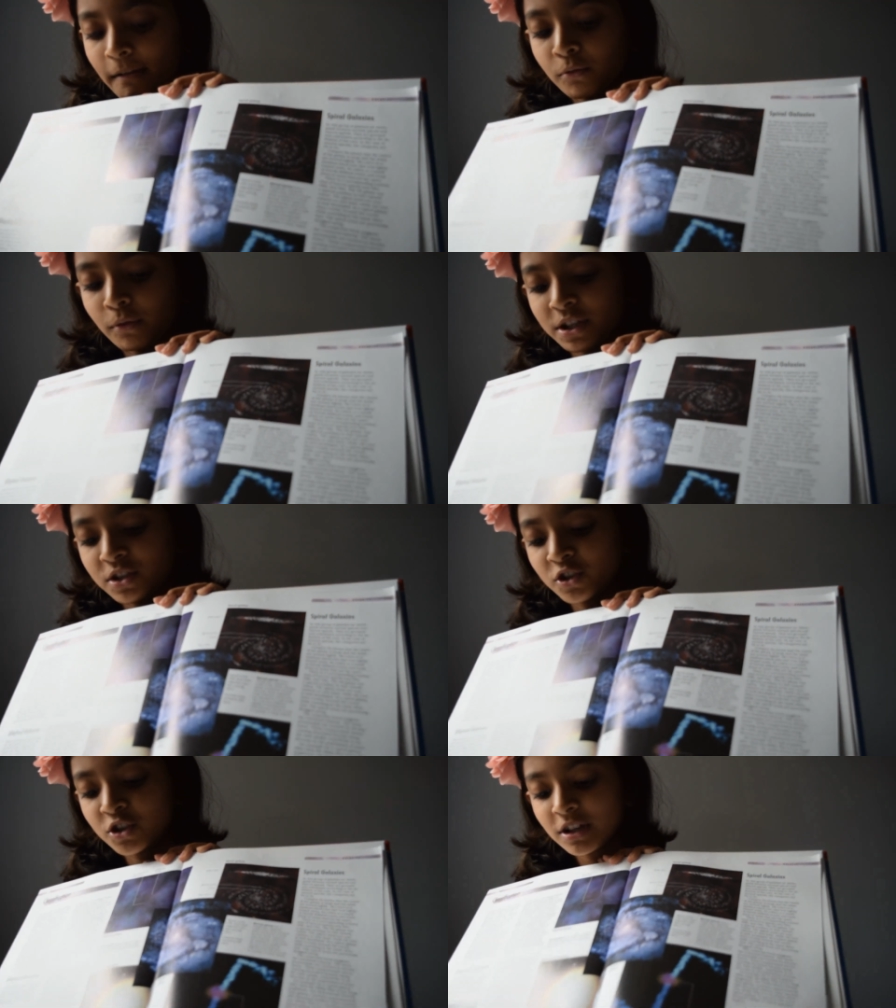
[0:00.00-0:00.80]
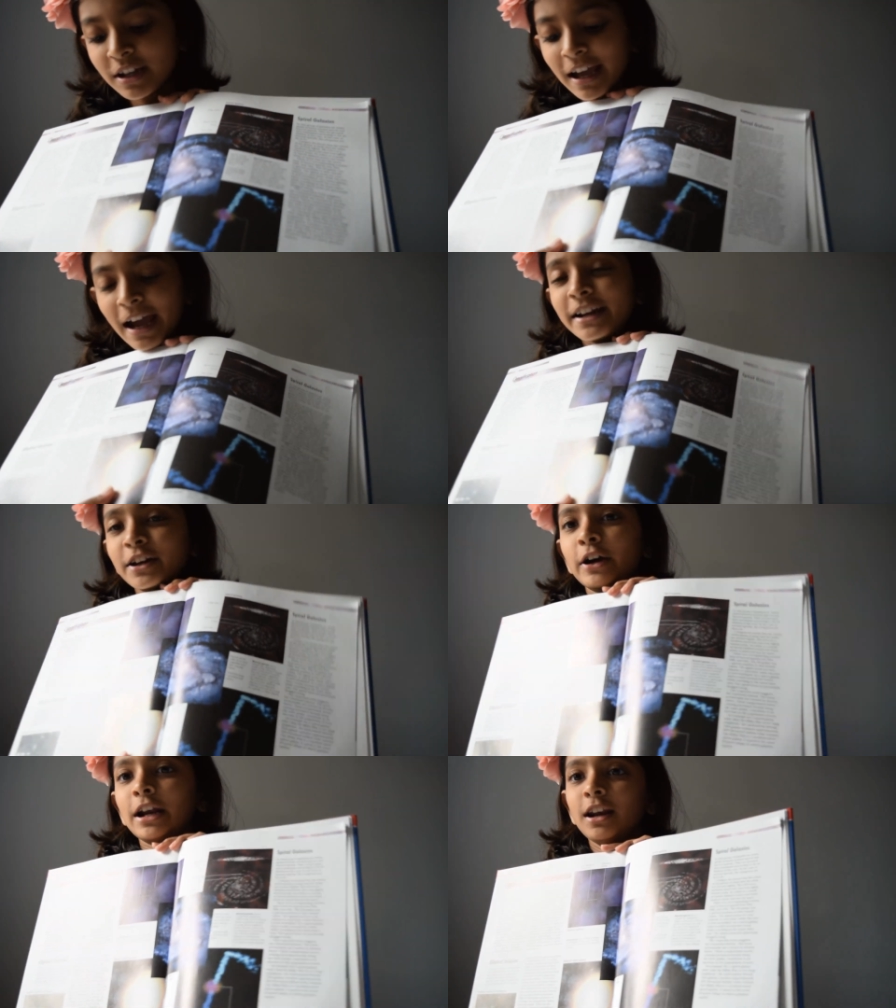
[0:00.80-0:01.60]
which I
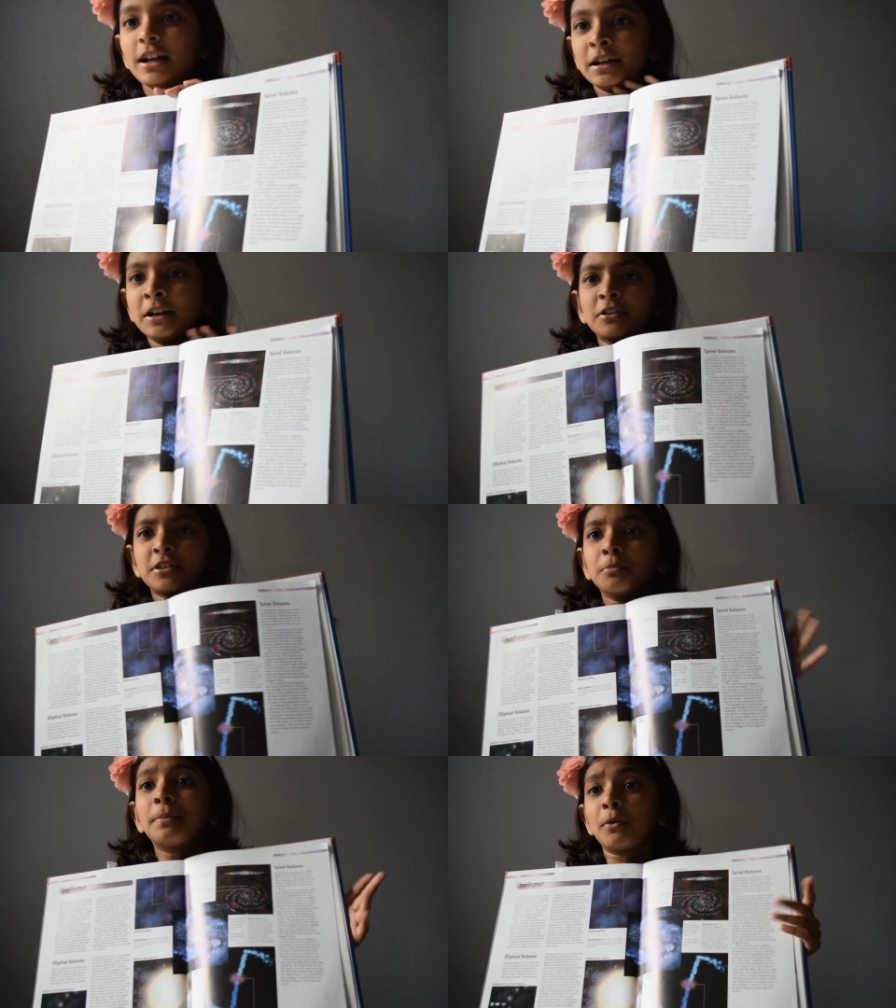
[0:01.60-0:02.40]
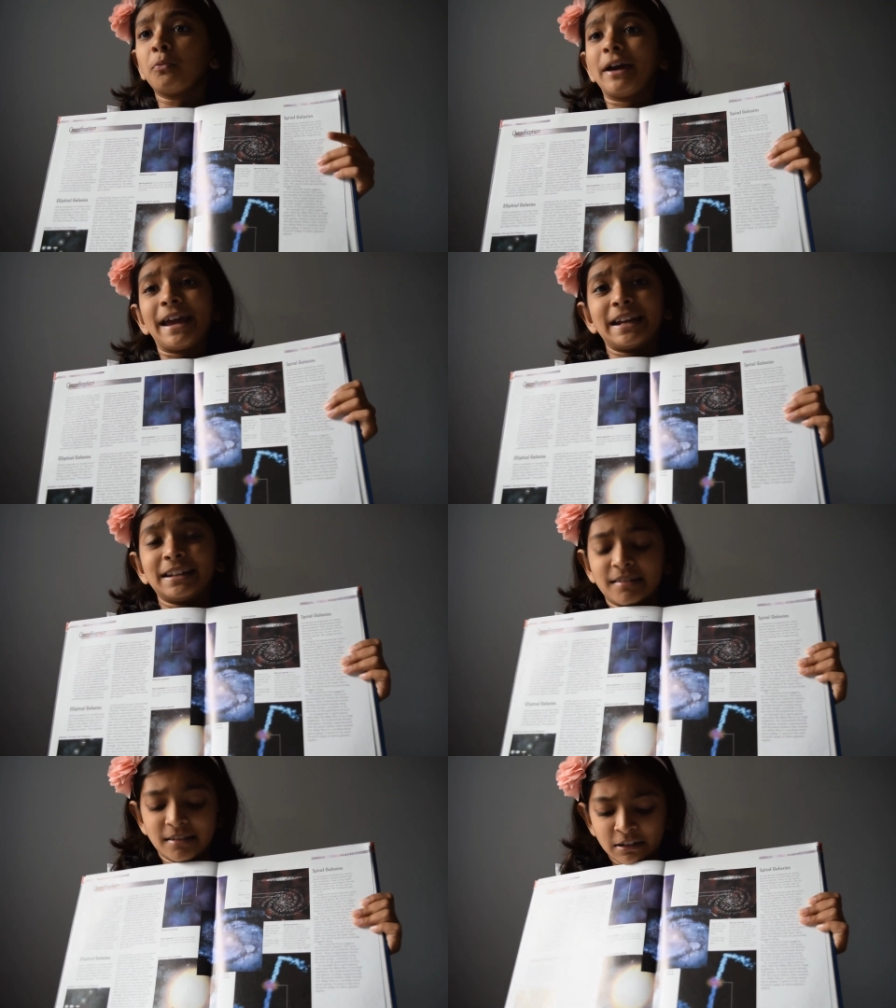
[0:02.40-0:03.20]
know it, it looks a bit weird
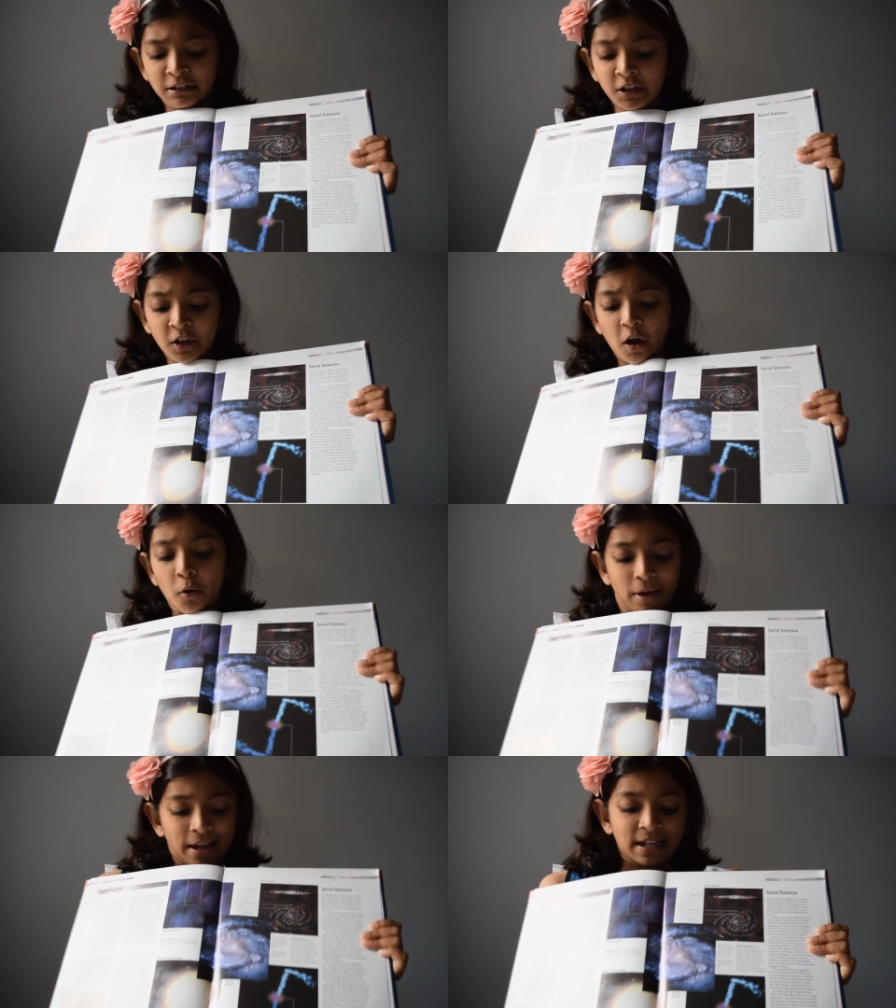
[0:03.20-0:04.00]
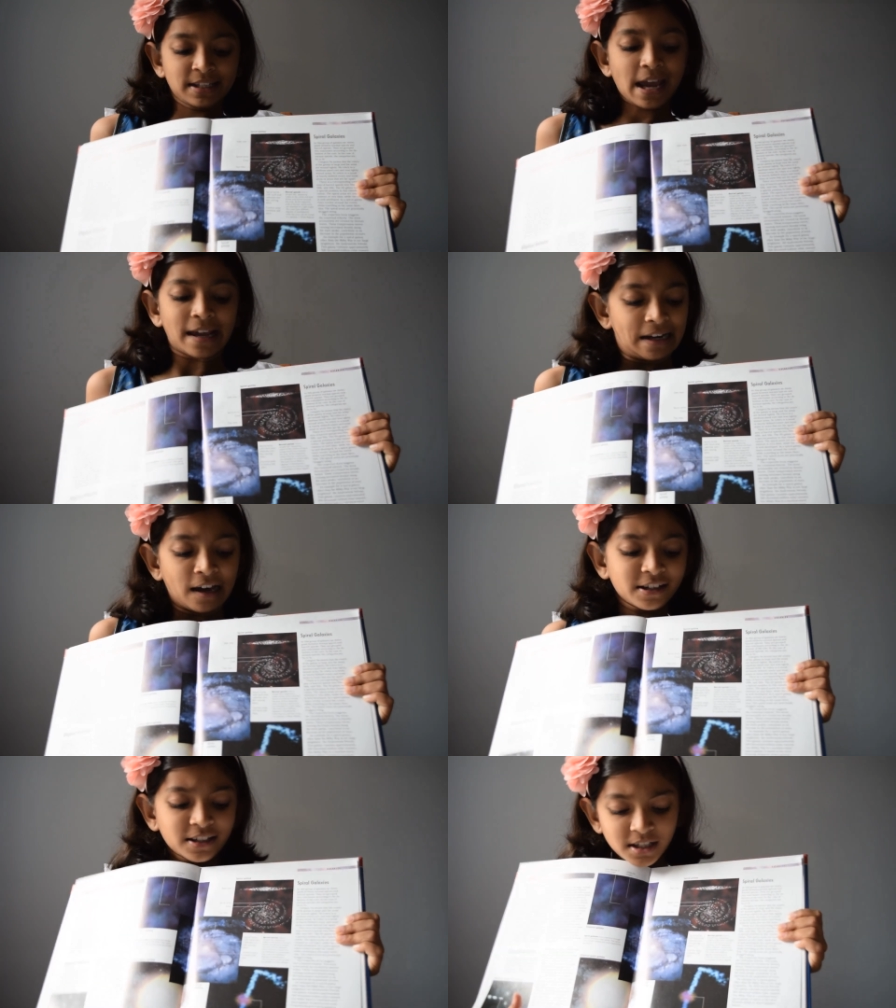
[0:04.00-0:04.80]
it's glowing in
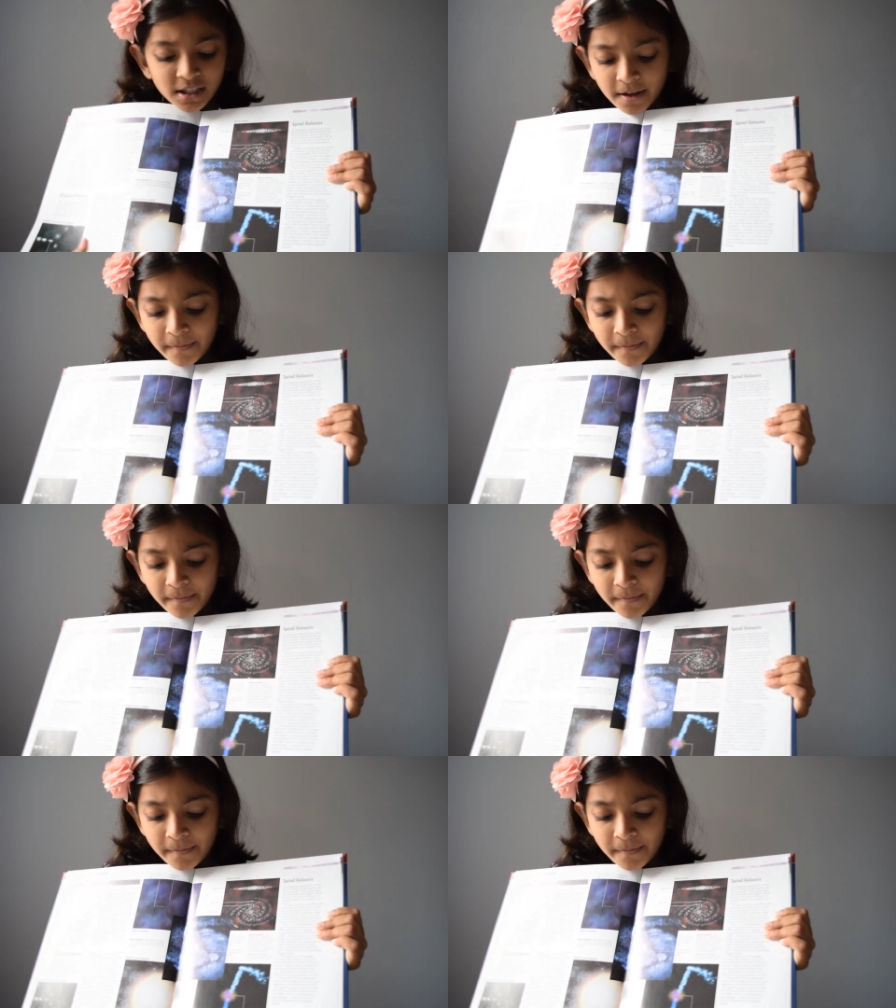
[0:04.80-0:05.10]
daylight